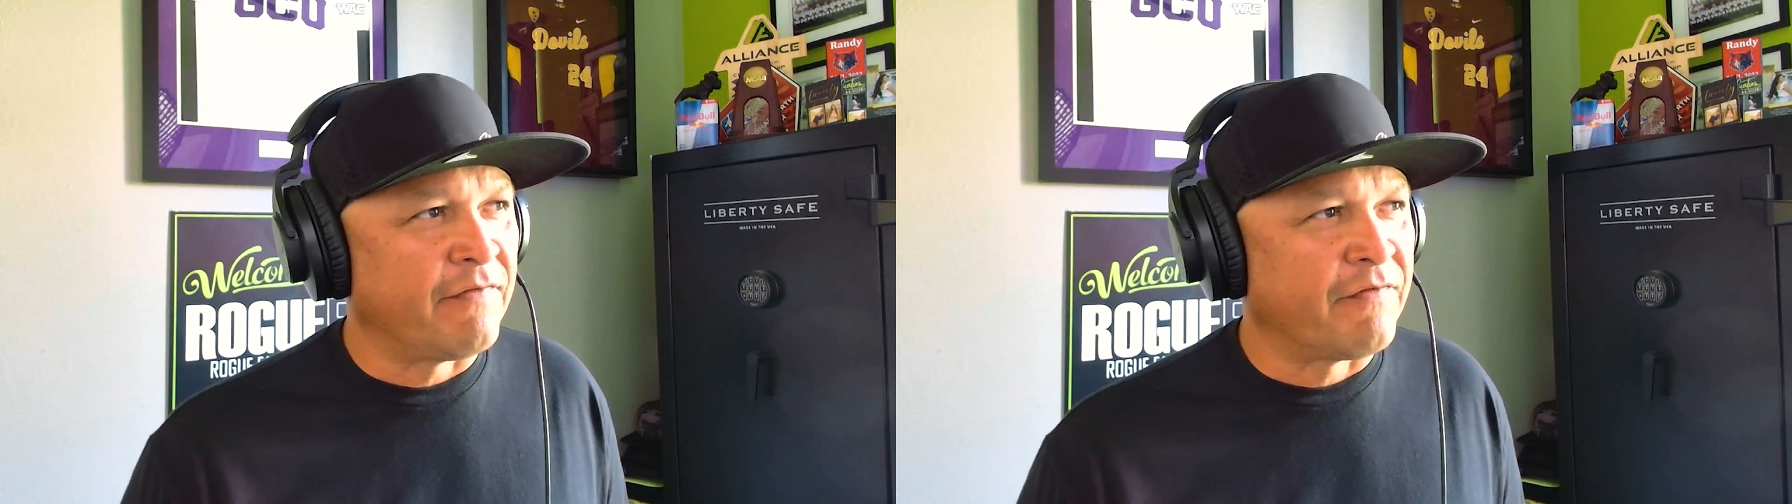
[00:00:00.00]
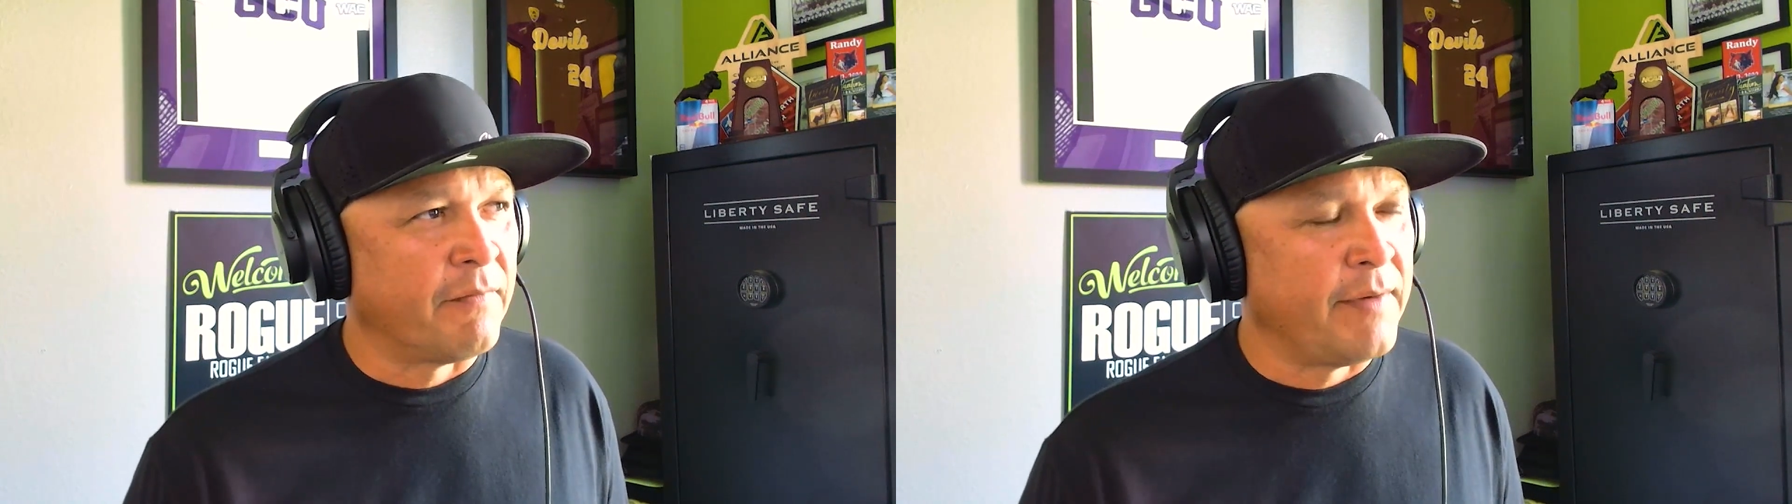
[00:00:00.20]

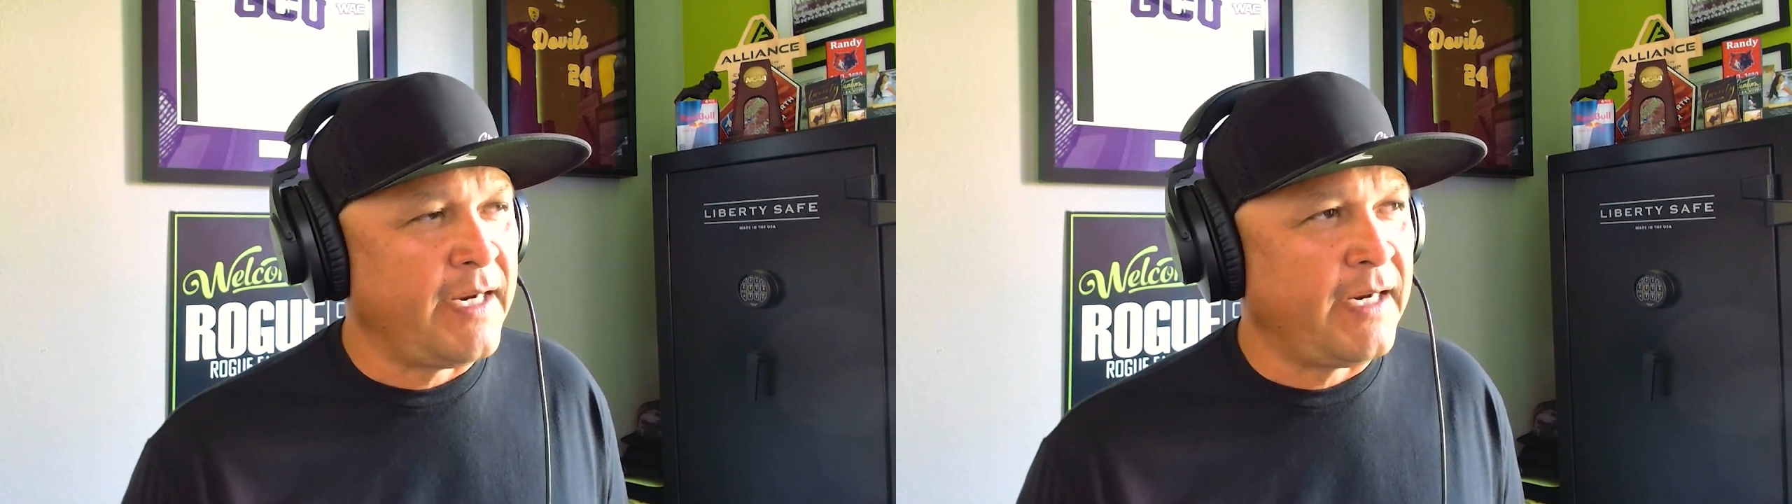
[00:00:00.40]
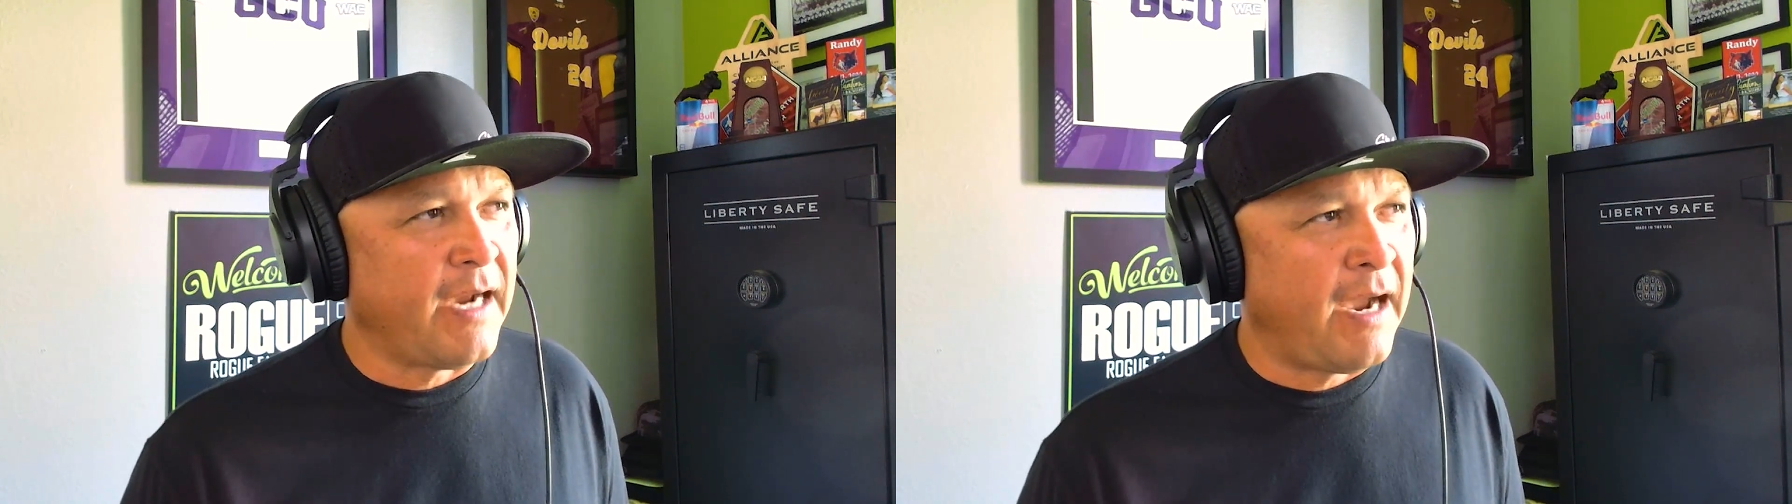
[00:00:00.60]
for me,